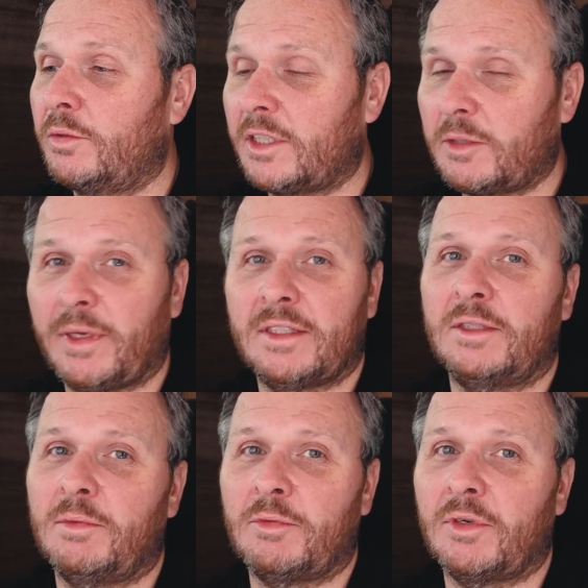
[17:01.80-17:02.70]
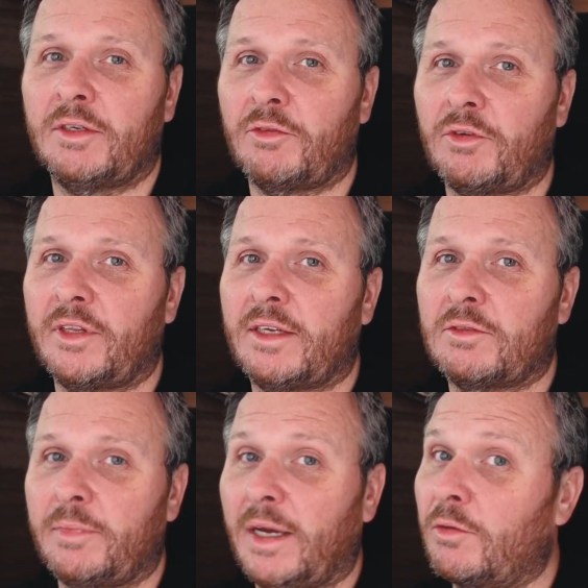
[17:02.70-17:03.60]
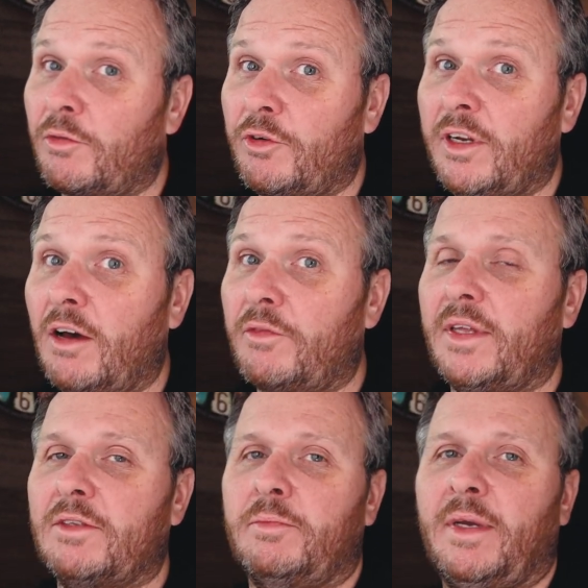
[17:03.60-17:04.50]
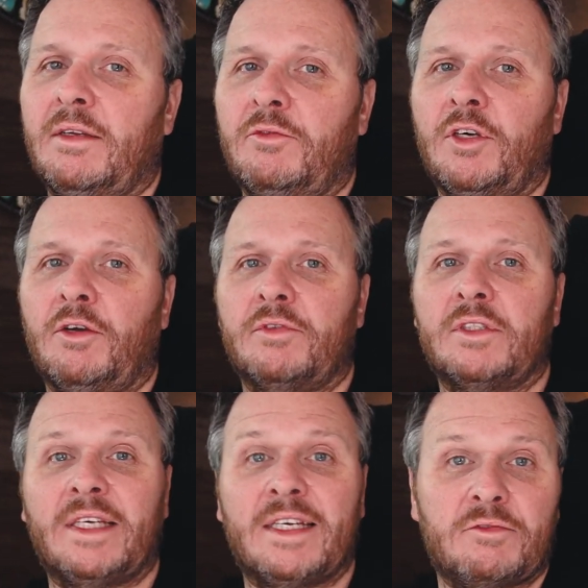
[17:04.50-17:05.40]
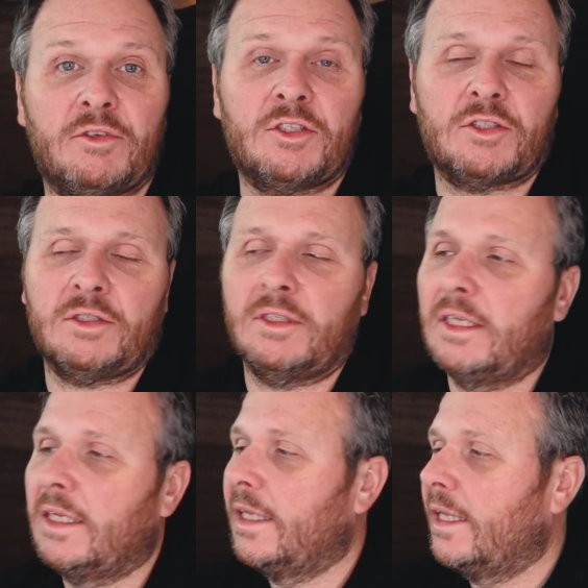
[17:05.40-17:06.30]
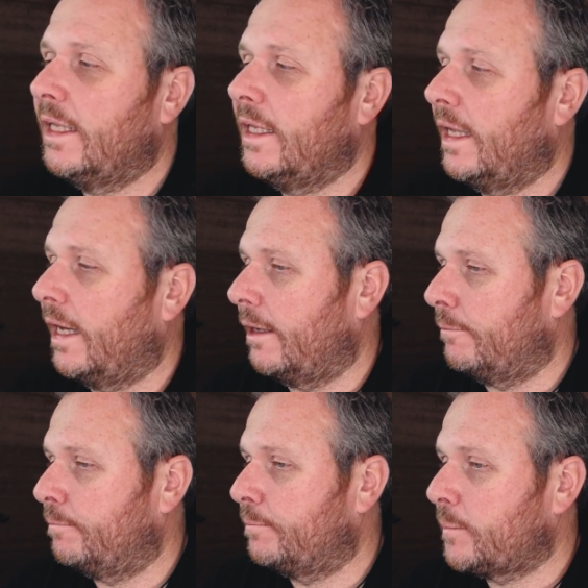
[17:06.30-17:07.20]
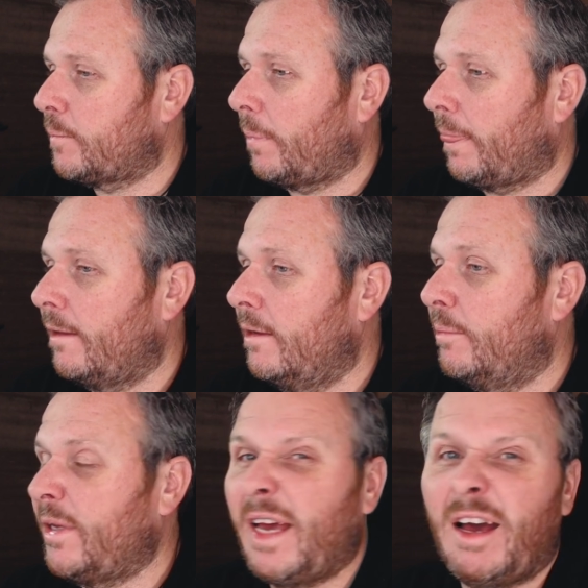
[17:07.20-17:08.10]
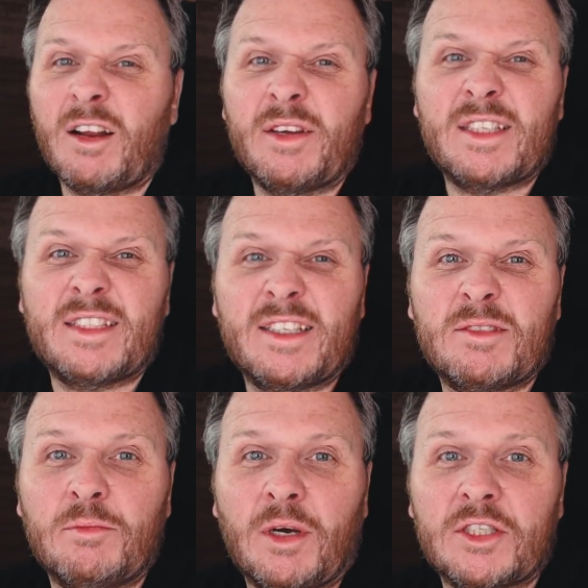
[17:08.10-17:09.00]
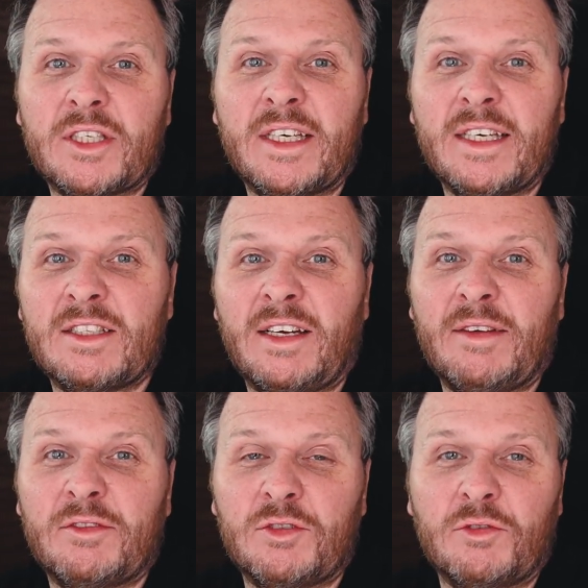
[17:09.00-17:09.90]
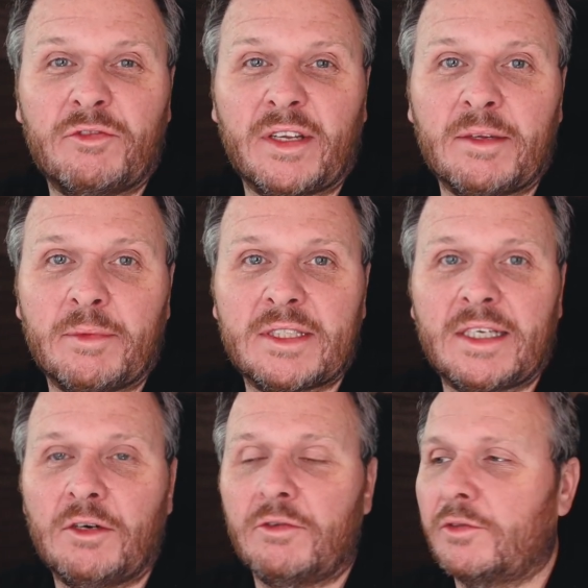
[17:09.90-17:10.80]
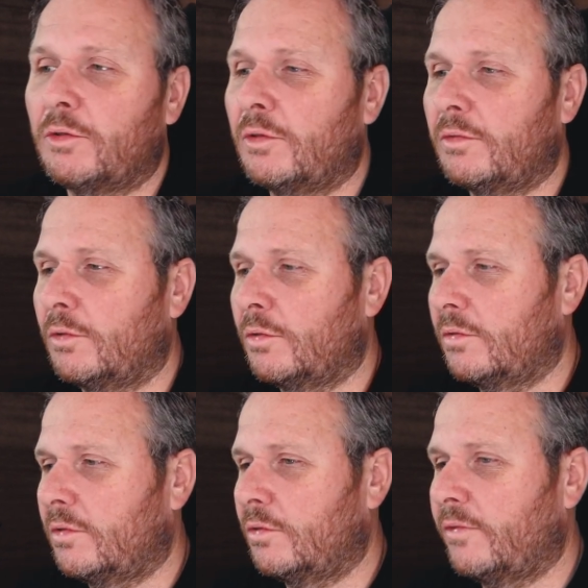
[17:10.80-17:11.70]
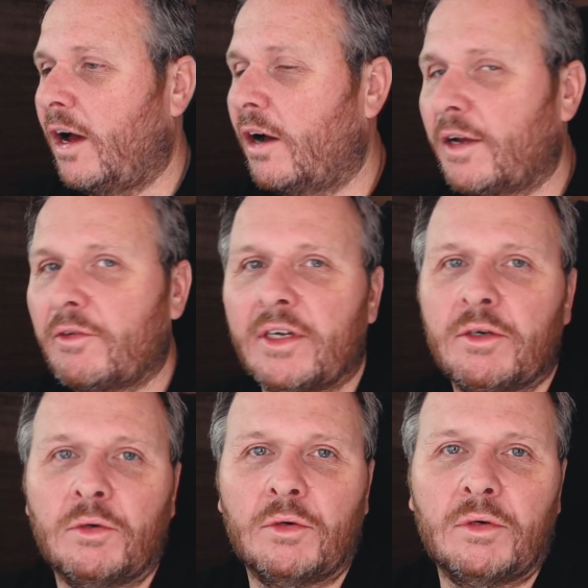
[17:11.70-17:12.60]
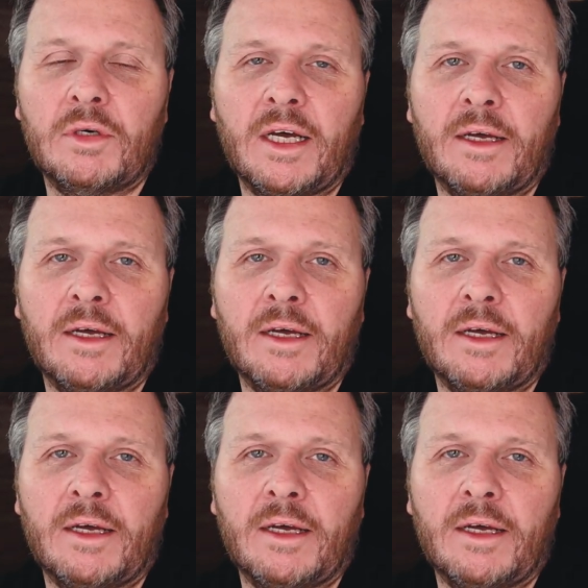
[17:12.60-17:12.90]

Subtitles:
would expect it to be brilliant at £3,000 or £3,500 if you go for the DS version. But yeah, I don't get to test much gear because I have to sort of fund it myself or sort of hire it, or